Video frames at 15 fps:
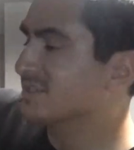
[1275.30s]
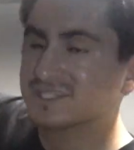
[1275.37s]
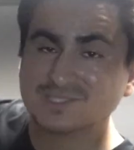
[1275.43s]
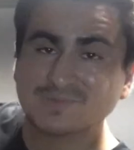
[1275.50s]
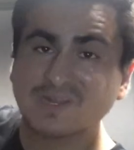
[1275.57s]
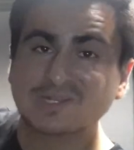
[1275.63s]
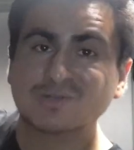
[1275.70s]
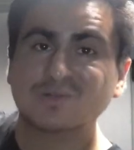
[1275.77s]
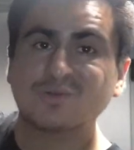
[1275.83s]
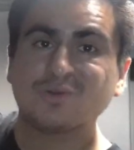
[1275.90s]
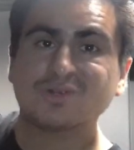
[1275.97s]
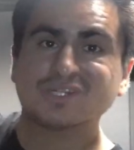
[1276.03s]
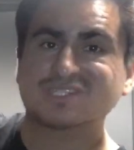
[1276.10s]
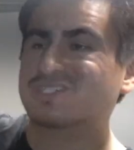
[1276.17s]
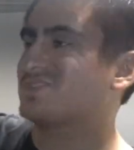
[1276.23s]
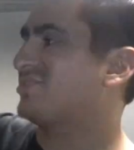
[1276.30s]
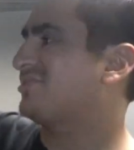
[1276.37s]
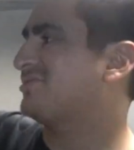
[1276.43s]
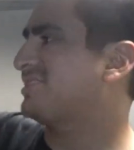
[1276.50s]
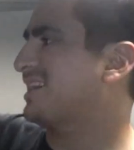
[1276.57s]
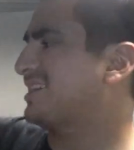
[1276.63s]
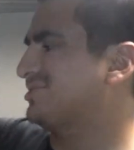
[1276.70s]
it. It's Michael Kors,
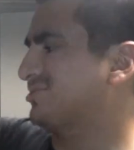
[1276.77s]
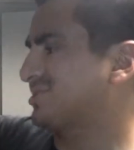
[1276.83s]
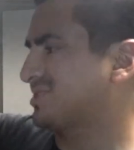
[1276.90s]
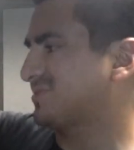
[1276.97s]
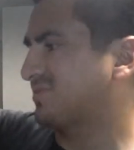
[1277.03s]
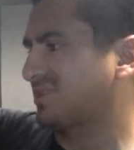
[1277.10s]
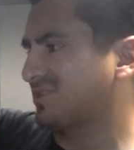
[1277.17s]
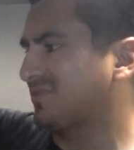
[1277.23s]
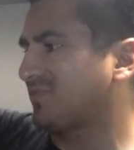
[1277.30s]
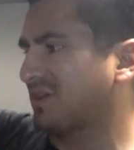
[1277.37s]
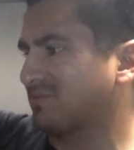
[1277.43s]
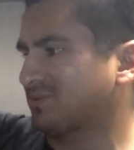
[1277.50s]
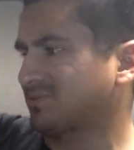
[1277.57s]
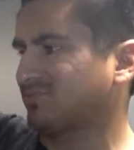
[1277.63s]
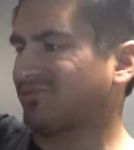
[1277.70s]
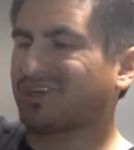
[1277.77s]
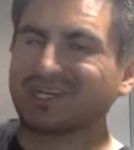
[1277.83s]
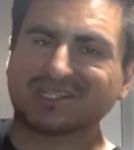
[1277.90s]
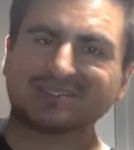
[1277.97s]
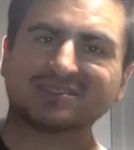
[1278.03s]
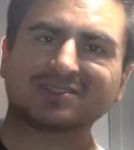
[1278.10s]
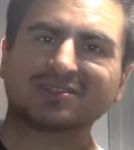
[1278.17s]
so I know it's a really famous
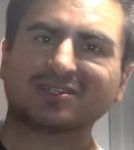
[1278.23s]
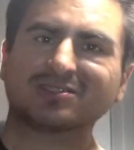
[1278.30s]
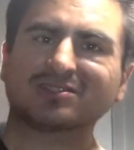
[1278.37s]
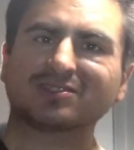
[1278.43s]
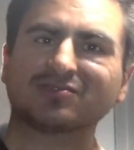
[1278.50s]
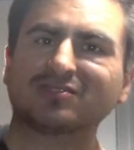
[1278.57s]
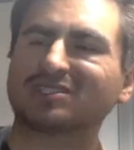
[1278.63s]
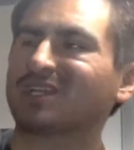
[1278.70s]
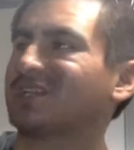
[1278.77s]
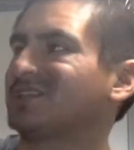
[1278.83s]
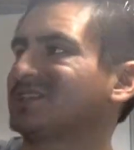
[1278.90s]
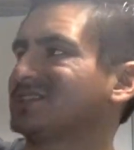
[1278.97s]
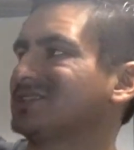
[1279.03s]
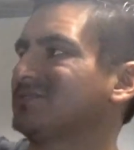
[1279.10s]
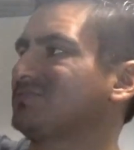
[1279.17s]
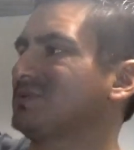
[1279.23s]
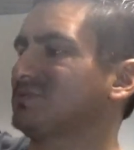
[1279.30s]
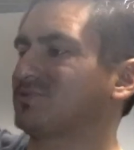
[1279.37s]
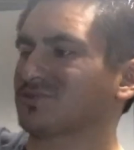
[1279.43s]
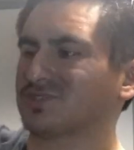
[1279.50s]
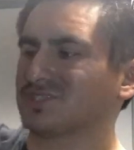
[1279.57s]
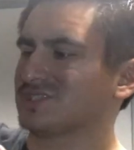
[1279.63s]
brand. So as soon as I list it,
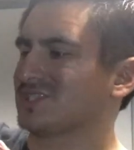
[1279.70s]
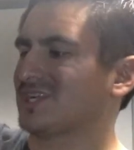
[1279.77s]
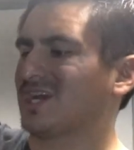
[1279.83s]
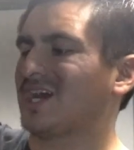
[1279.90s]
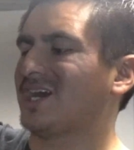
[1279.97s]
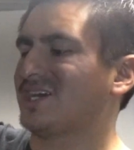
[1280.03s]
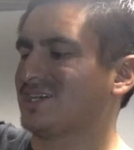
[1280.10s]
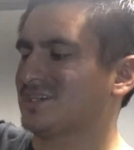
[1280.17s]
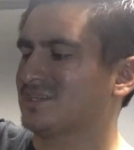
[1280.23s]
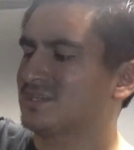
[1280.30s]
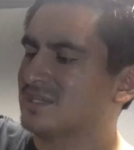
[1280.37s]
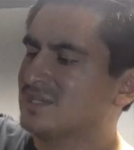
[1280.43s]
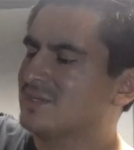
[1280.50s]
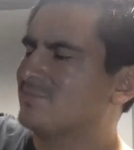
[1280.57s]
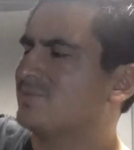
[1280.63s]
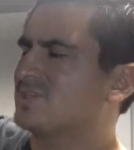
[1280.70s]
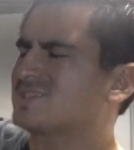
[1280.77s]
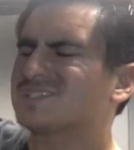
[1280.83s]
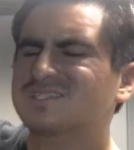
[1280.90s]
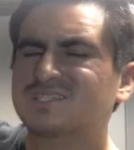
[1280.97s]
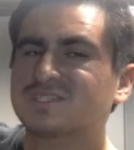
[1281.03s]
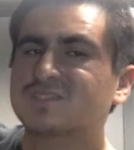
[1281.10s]
people are just going to eye it. But
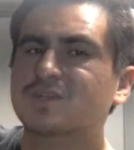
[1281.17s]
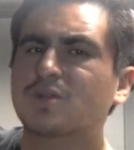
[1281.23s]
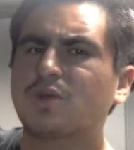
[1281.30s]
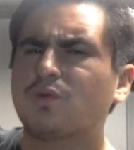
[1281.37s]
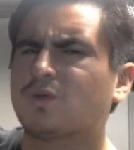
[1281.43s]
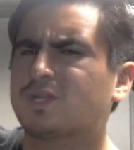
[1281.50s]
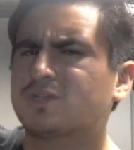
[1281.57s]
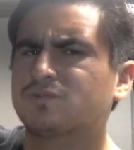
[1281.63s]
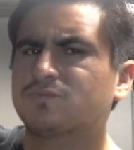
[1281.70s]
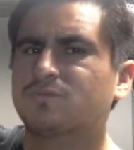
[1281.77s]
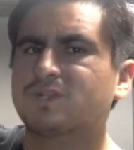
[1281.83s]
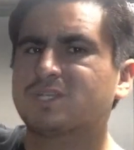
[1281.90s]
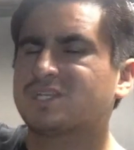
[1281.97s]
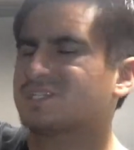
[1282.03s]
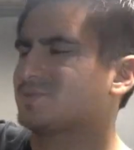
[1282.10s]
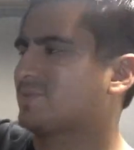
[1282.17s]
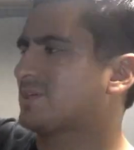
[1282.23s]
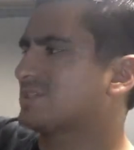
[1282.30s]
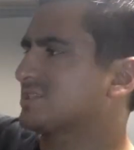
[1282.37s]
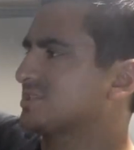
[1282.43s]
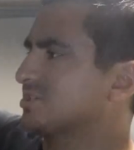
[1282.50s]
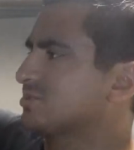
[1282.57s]
since it's a coat, I don't really
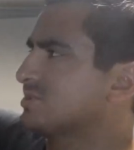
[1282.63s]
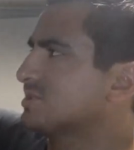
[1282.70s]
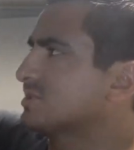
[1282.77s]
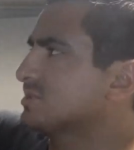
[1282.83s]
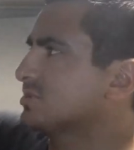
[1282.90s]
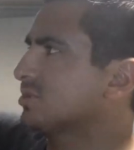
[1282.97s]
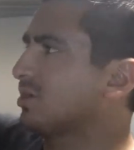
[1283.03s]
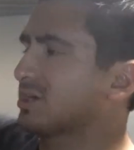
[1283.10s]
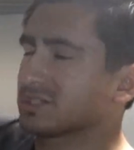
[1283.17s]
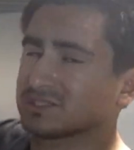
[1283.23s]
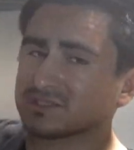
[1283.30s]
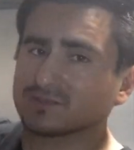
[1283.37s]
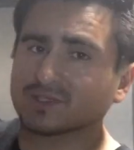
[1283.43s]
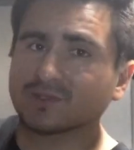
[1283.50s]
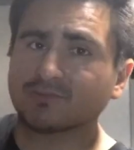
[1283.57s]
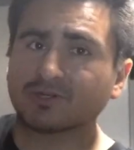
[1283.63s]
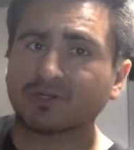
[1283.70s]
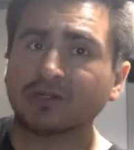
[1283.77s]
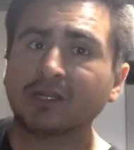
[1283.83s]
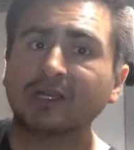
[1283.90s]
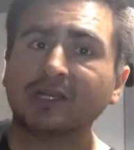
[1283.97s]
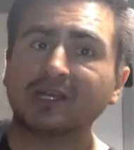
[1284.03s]
expect to sell this until August,
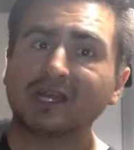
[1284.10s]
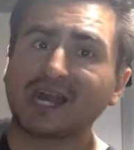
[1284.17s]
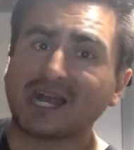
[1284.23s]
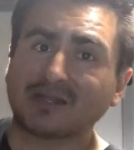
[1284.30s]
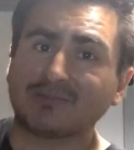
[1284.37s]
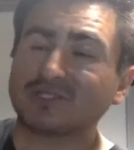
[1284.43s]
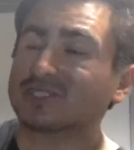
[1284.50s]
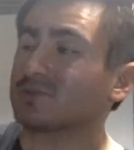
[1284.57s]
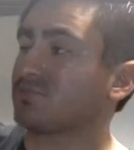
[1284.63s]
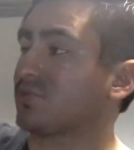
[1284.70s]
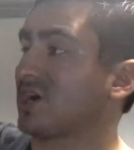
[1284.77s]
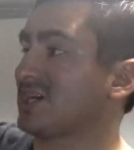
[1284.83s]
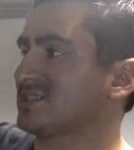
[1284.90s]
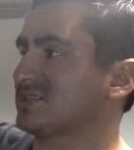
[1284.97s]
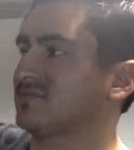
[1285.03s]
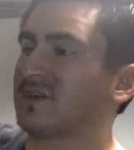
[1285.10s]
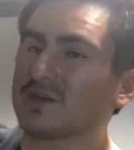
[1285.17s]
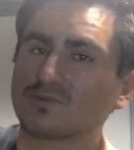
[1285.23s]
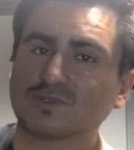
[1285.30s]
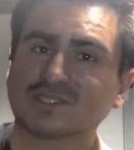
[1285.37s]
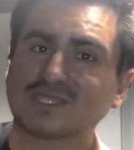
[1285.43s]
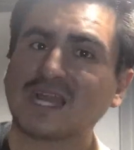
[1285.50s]
September. I'd be surprised if I
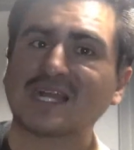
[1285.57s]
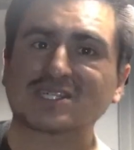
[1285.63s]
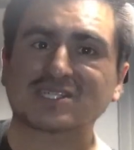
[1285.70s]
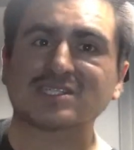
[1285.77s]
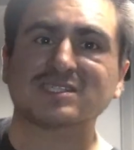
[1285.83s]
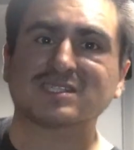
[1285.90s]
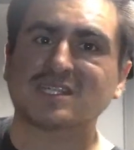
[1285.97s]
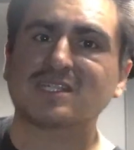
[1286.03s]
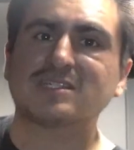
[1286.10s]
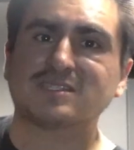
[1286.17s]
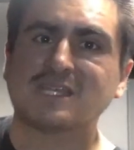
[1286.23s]
would actually sell it